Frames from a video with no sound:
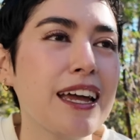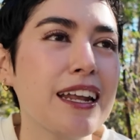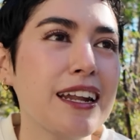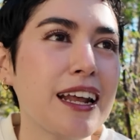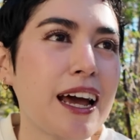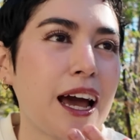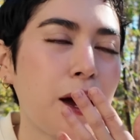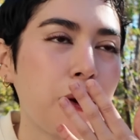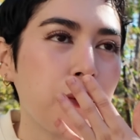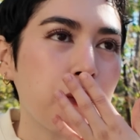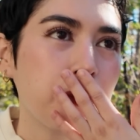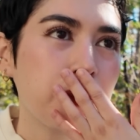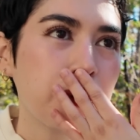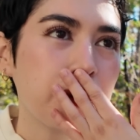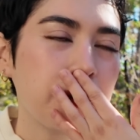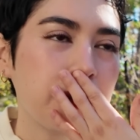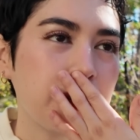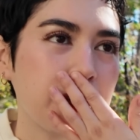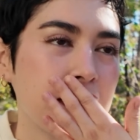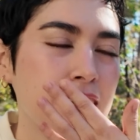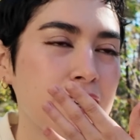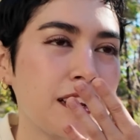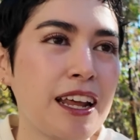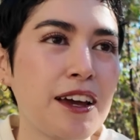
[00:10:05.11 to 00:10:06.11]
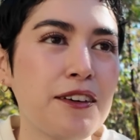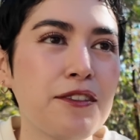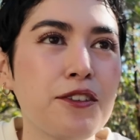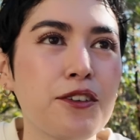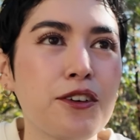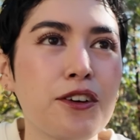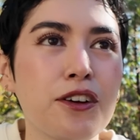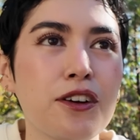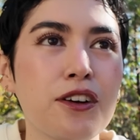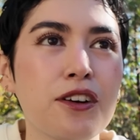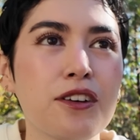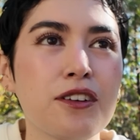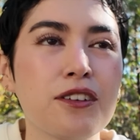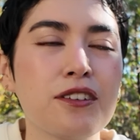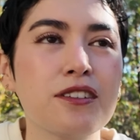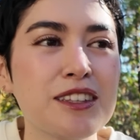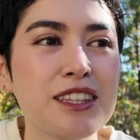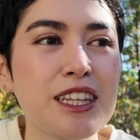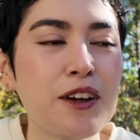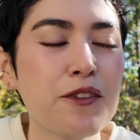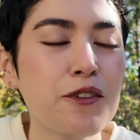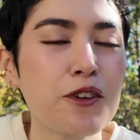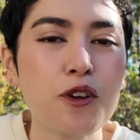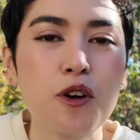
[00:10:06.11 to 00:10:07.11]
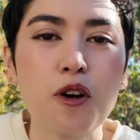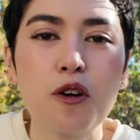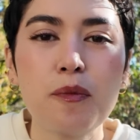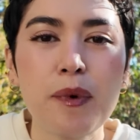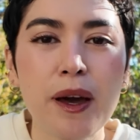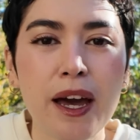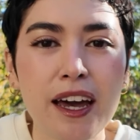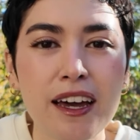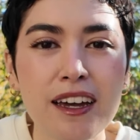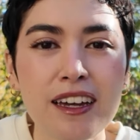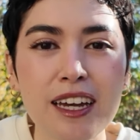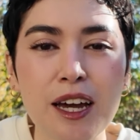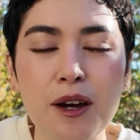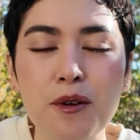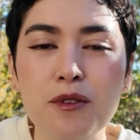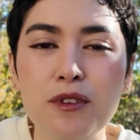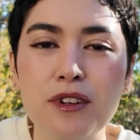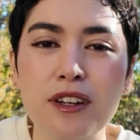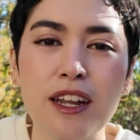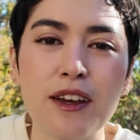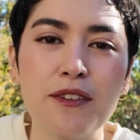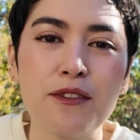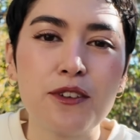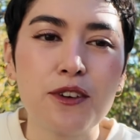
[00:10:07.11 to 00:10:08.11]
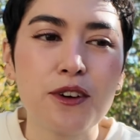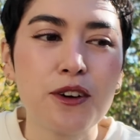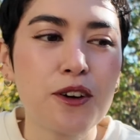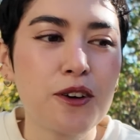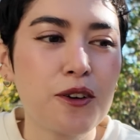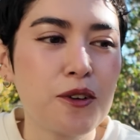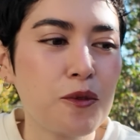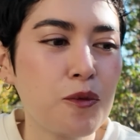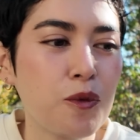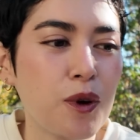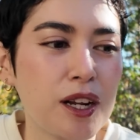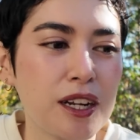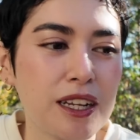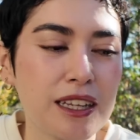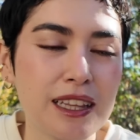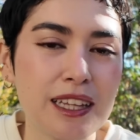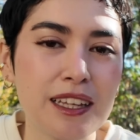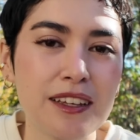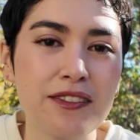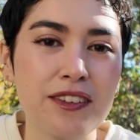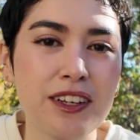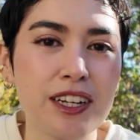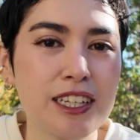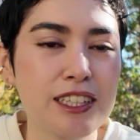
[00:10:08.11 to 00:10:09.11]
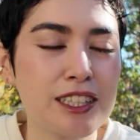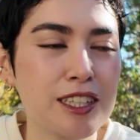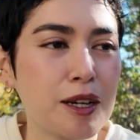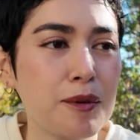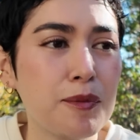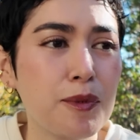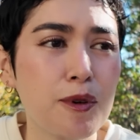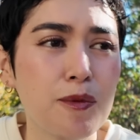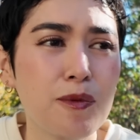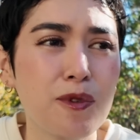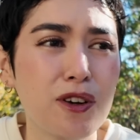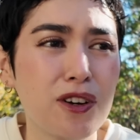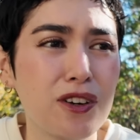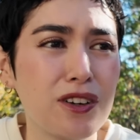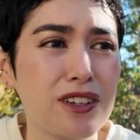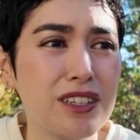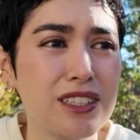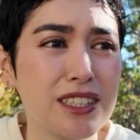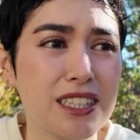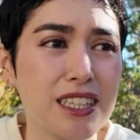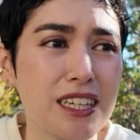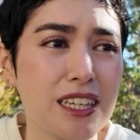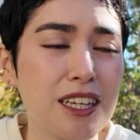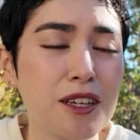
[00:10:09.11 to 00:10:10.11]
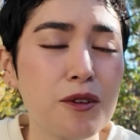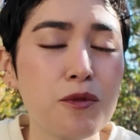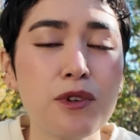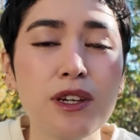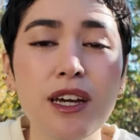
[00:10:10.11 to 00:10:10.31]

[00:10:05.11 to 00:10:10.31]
And I would never go back. I would never want to live in a suburb or a city.